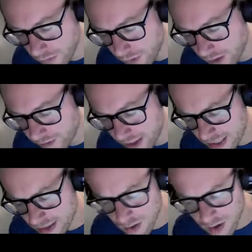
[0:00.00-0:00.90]
In fact,
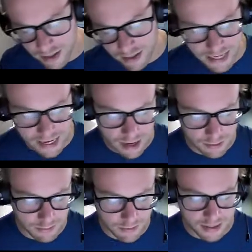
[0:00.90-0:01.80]
let's go ahead and take
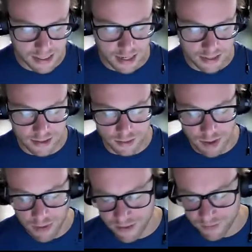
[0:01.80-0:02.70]
out some of these constants,
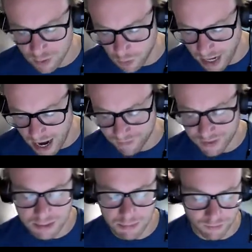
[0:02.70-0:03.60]
right? We have this 1/2
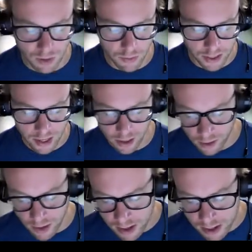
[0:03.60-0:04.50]
that's been floating
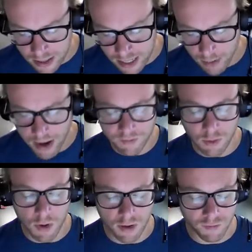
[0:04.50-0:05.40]
here. Now we have
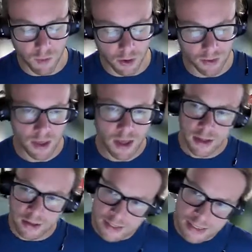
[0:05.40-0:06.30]
a 1/4.
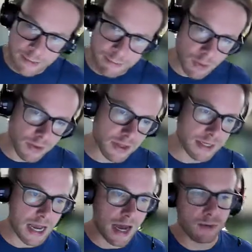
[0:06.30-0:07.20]
Let's take both of
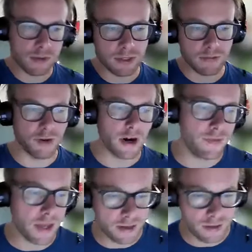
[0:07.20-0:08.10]
these out in front
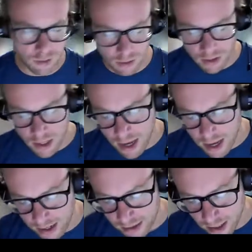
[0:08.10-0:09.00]
of the integral.
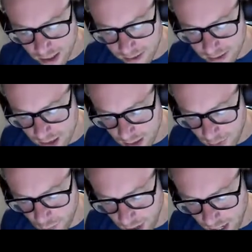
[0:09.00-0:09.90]
And this is going
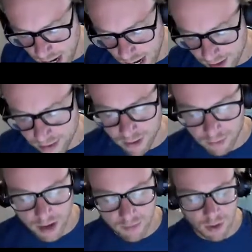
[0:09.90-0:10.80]
to be 1/8,
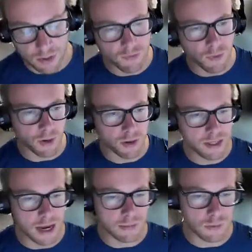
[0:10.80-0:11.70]
right? 1/4
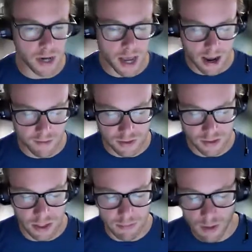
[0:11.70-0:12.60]
times 1/2 is
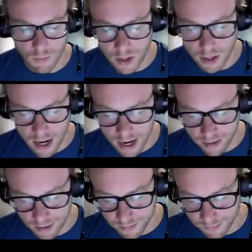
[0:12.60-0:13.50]
going to be
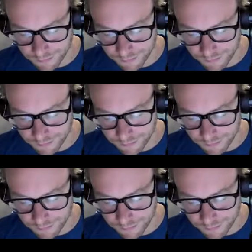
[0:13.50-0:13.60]
1/8.